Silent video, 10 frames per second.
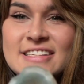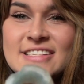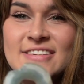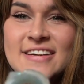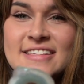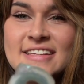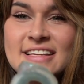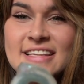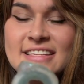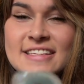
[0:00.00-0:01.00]
to us. Look
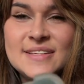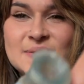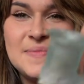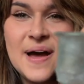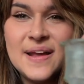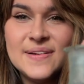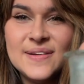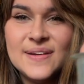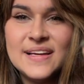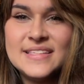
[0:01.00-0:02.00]
at this little
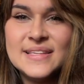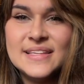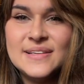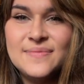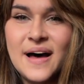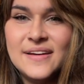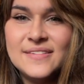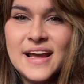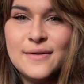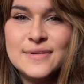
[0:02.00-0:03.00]
bottle. It's a little
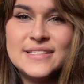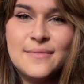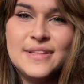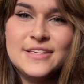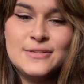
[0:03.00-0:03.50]
bottleneck with some of the